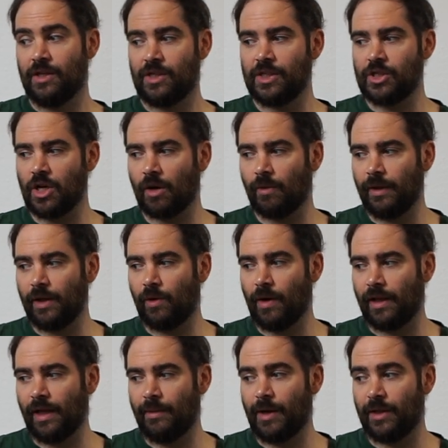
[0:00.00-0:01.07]
let's talk really
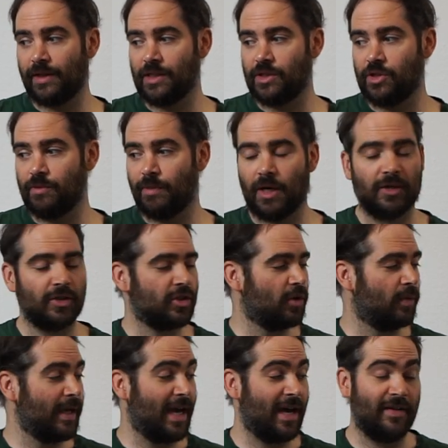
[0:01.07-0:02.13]
quickly about these two bars. So
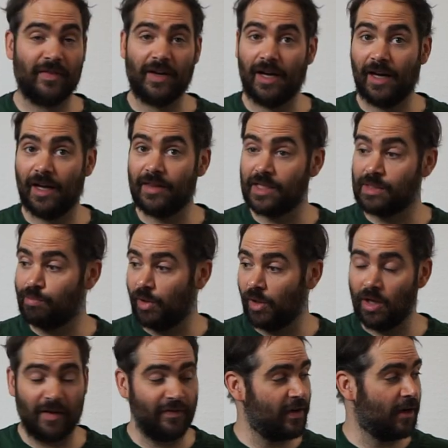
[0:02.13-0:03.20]
we have this
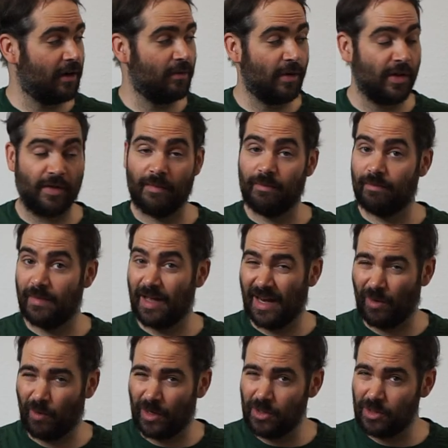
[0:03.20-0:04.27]
pull off here with, and I
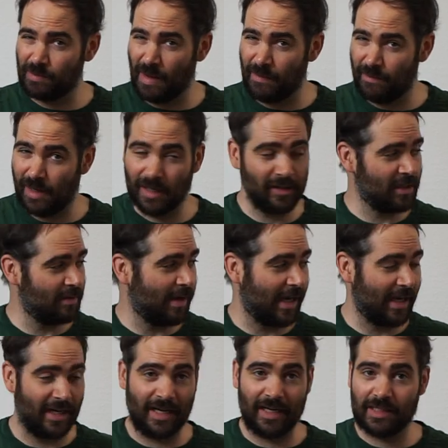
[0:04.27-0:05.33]
want to use my middle to my
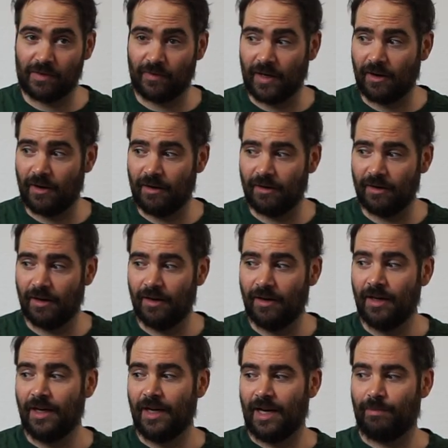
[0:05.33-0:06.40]
index finger here,
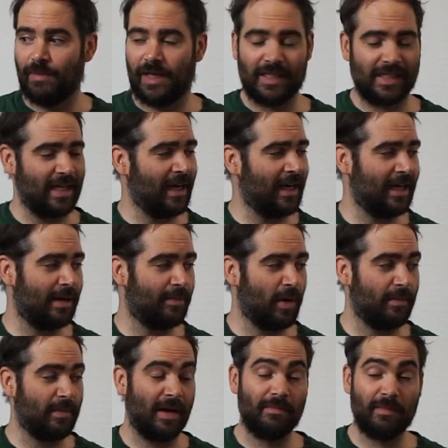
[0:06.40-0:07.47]
because then I need to
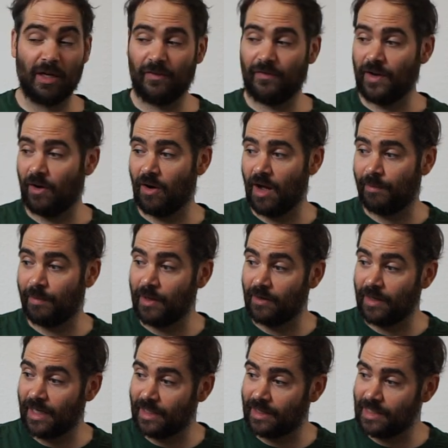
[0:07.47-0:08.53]
bring my middle finger up here
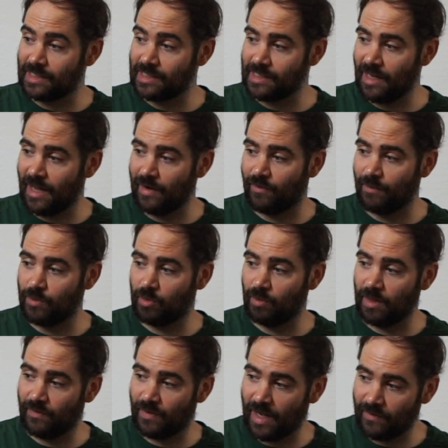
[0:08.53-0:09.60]
to get this slide from
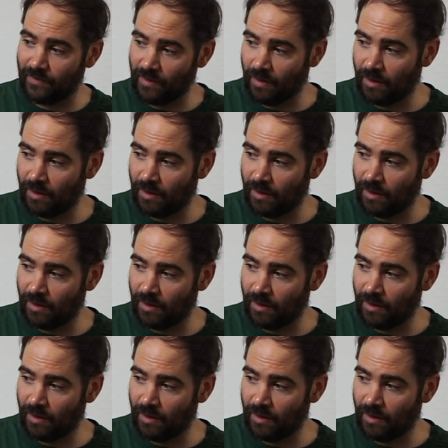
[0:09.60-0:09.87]
3 to 5.